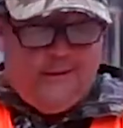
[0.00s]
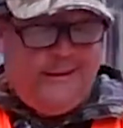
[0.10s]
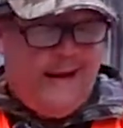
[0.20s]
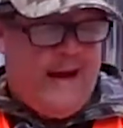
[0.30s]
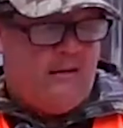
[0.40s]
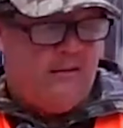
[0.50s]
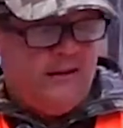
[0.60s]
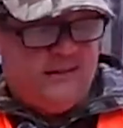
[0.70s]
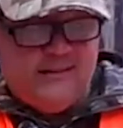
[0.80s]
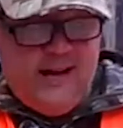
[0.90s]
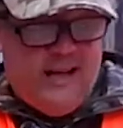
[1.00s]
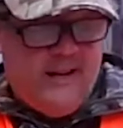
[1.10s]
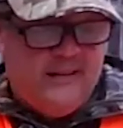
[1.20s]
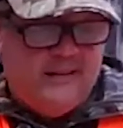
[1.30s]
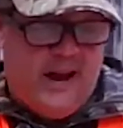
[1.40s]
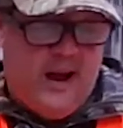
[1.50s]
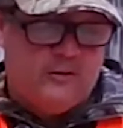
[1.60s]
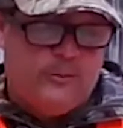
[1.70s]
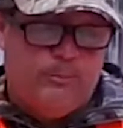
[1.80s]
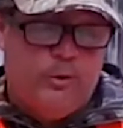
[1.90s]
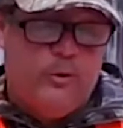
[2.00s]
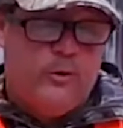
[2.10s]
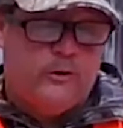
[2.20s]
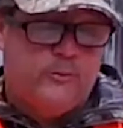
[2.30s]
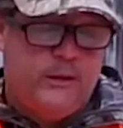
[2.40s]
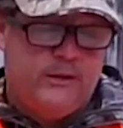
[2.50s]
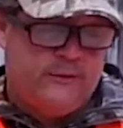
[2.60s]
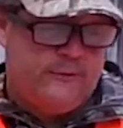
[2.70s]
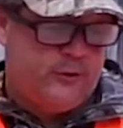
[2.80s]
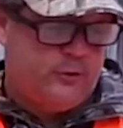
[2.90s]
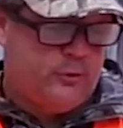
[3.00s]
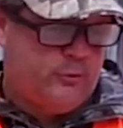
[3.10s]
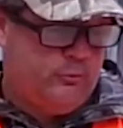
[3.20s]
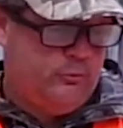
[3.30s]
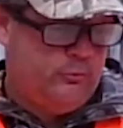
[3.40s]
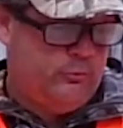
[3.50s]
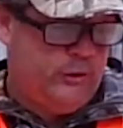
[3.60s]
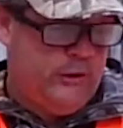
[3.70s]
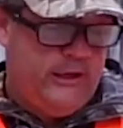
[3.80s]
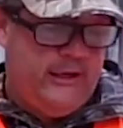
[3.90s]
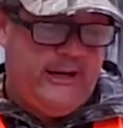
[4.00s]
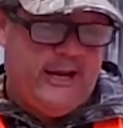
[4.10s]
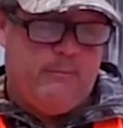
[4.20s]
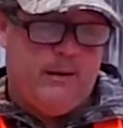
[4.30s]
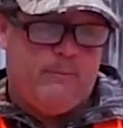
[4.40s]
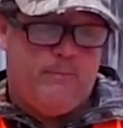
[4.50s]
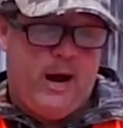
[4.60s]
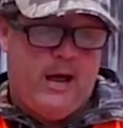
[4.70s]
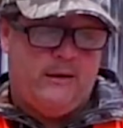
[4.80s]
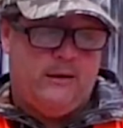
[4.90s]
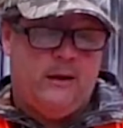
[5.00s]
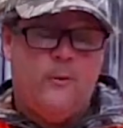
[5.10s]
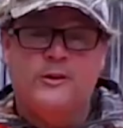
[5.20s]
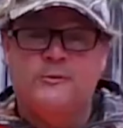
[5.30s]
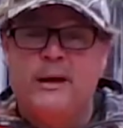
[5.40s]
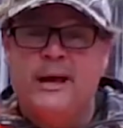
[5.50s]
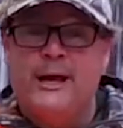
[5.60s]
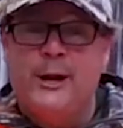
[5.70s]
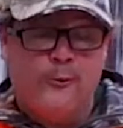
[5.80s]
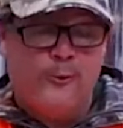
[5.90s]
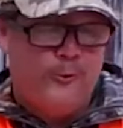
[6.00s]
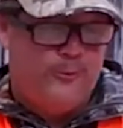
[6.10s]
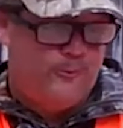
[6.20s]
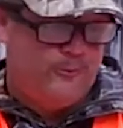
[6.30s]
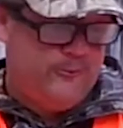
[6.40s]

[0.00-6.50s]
Now, inside his house, Boo was busy for true. He had a big pot, was making a roux.